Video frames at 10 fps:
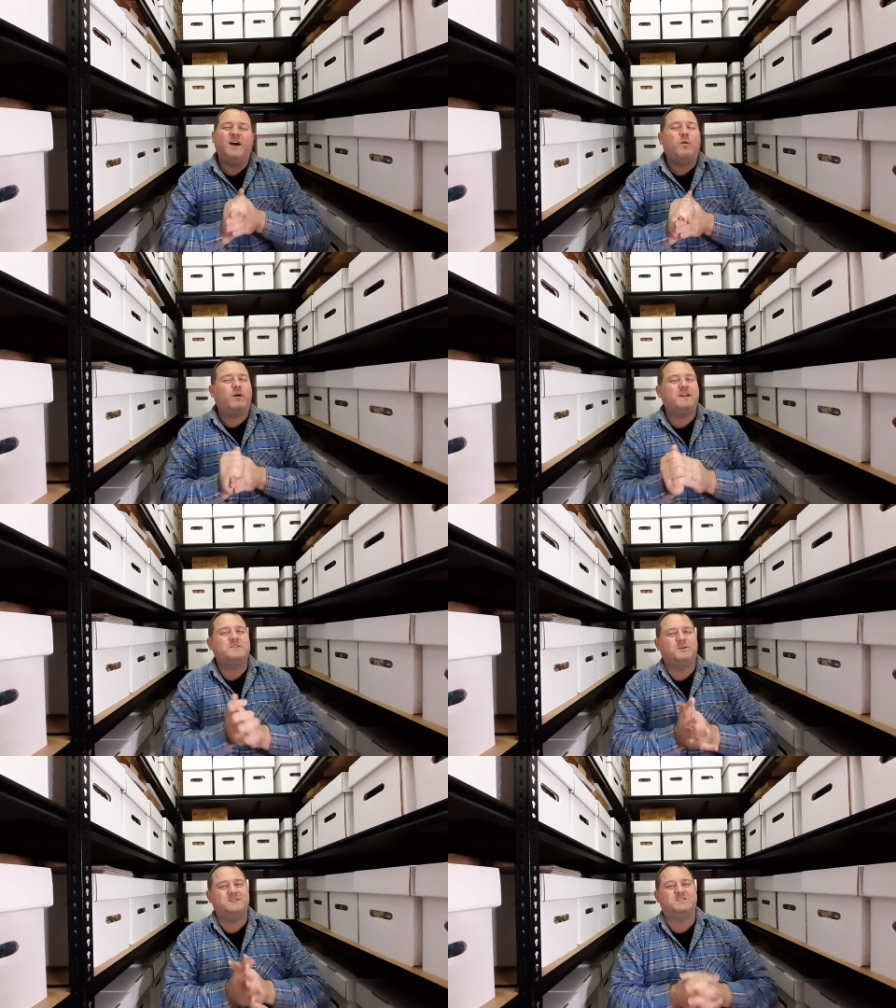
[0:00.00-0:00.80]
What I
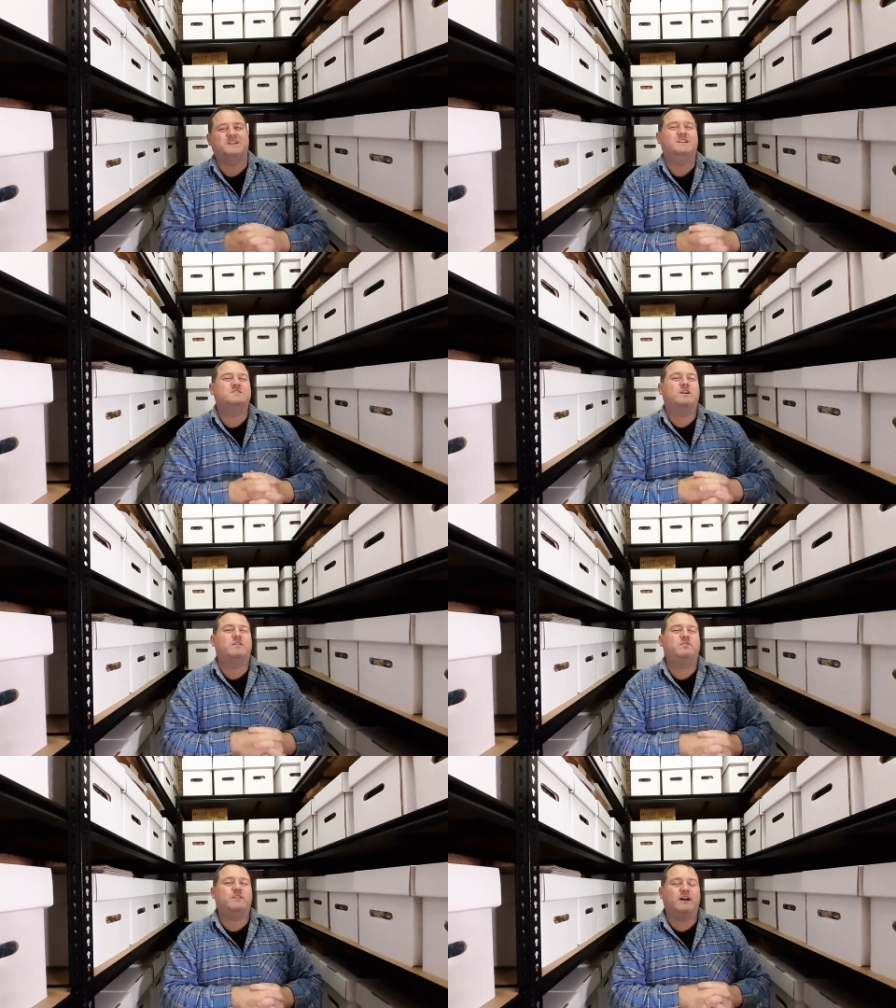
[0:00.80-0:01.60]
do on this channel is I
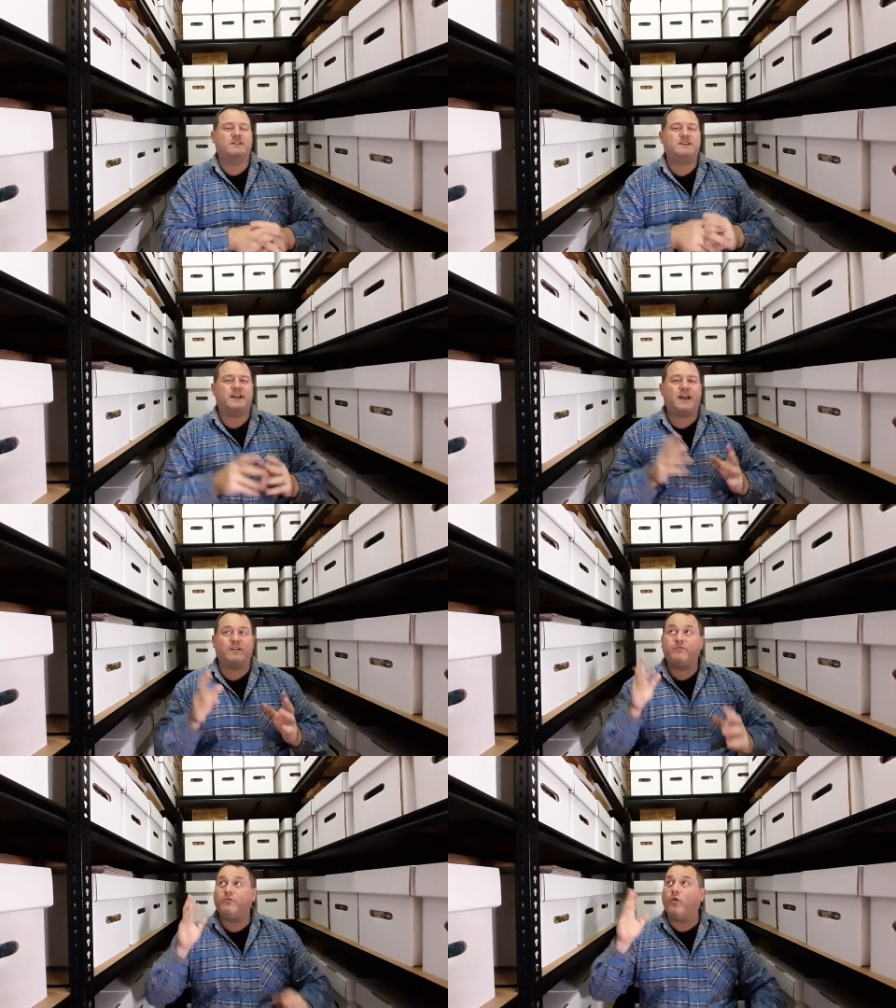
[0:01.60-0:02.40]
take out
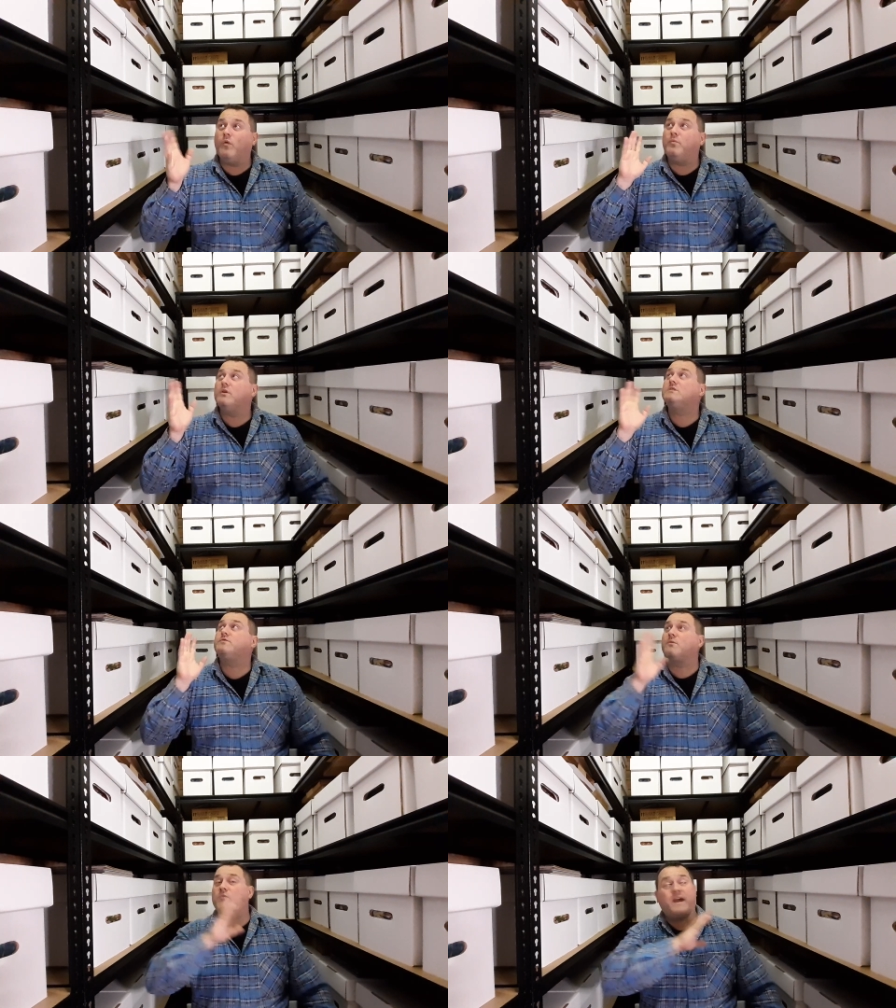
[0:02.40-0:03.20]
4 books
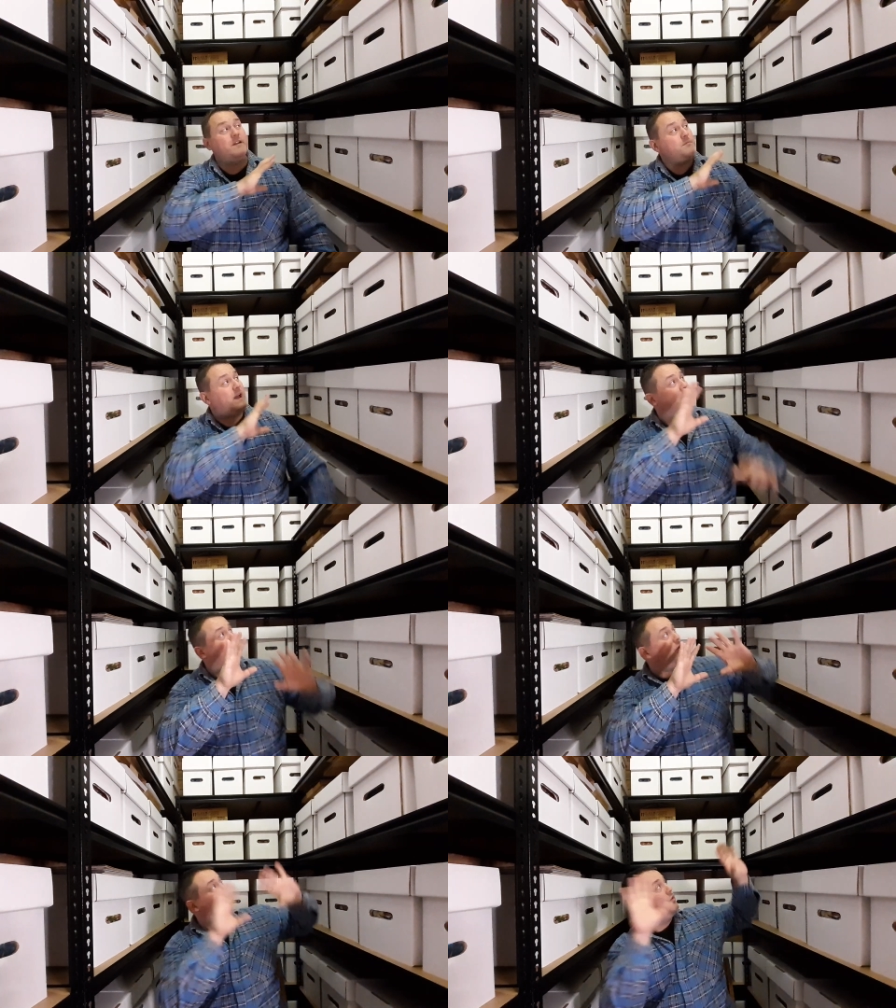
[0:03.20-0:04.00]
from random out of
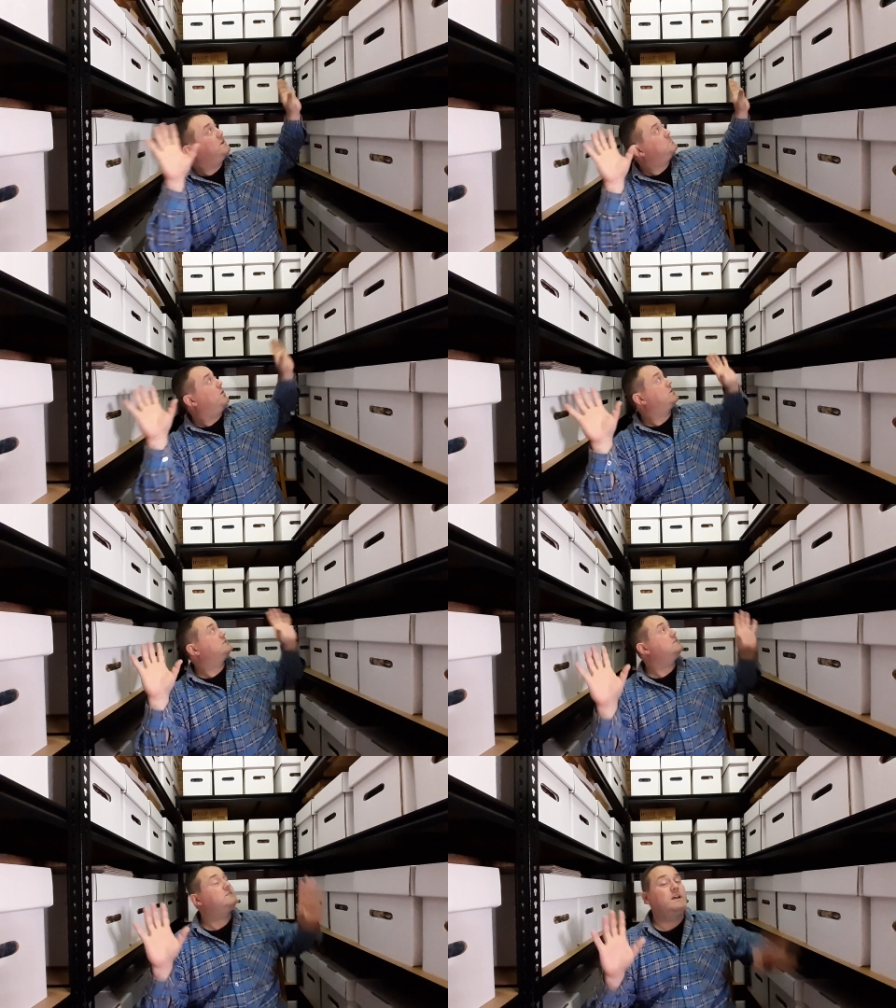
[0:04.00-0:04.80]
all these
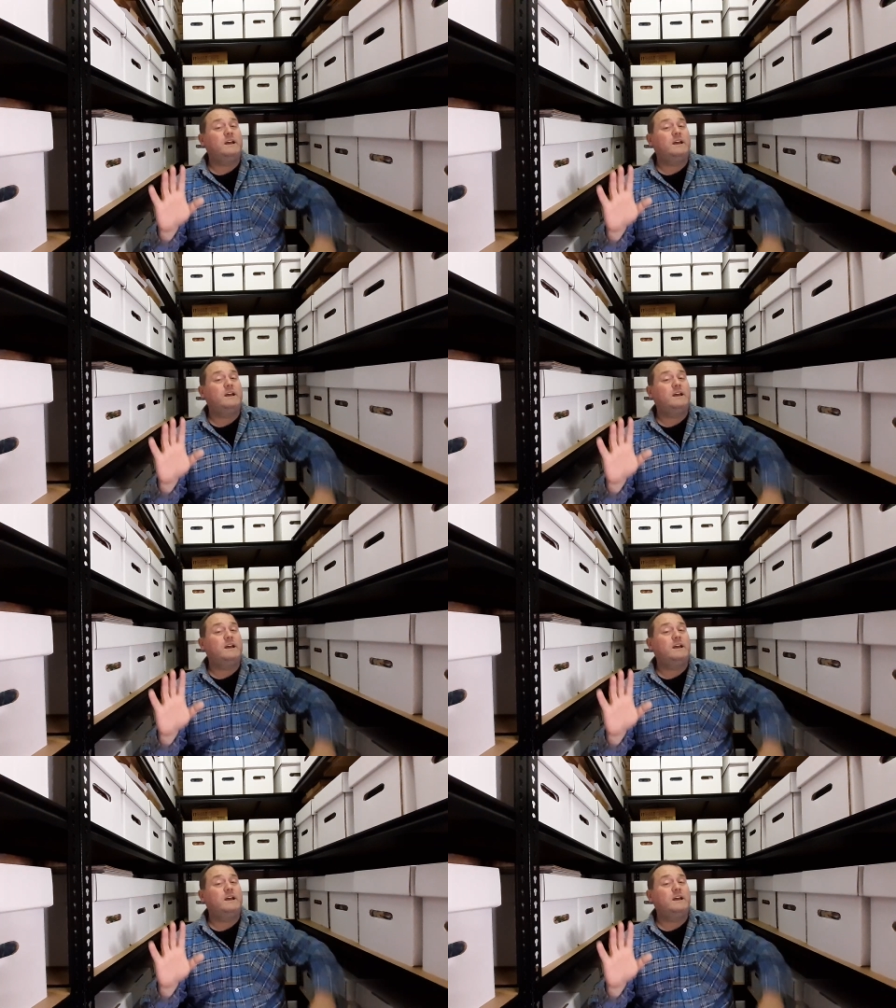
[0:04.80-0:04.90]
boxes,